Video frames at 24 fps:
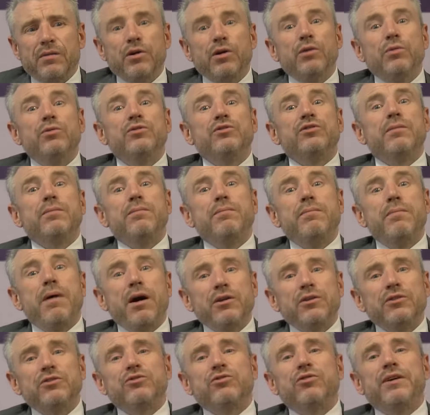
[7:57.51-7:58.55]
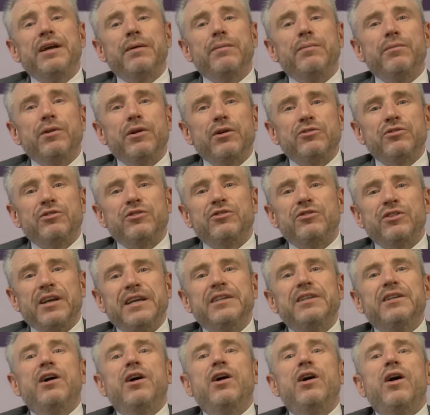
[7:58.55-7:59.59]
who was a master of hypnosis
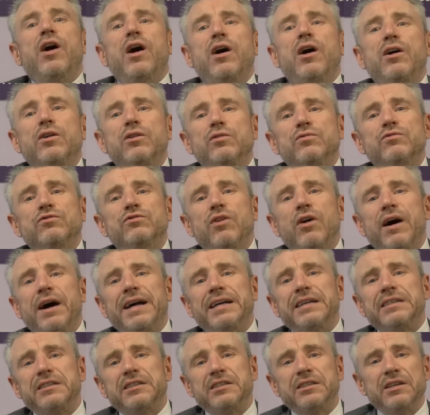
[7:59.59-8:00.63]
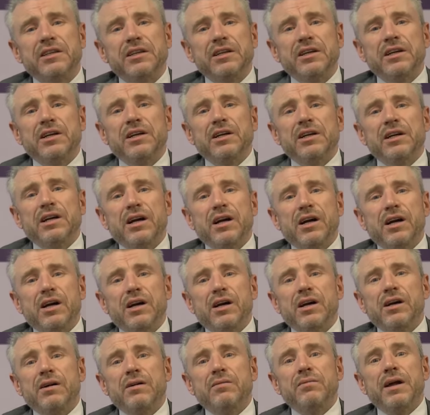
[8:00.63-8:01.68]
in her own right,
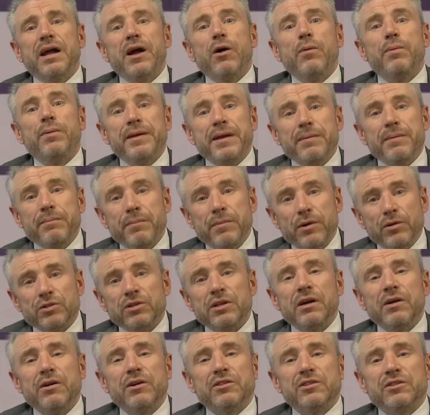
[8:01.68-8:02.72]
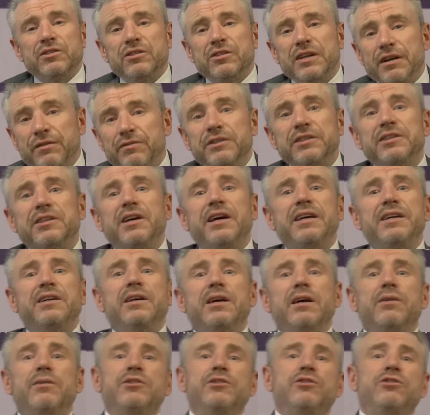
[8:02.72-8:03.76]
helping Milton Erickson every day
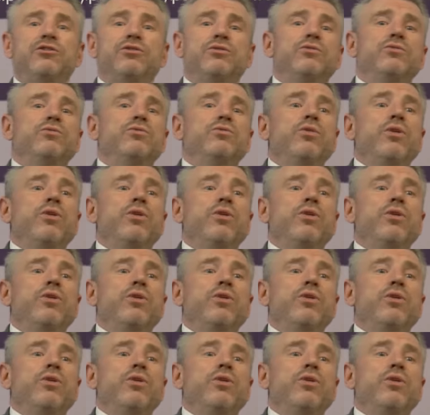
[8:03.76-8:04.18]
go into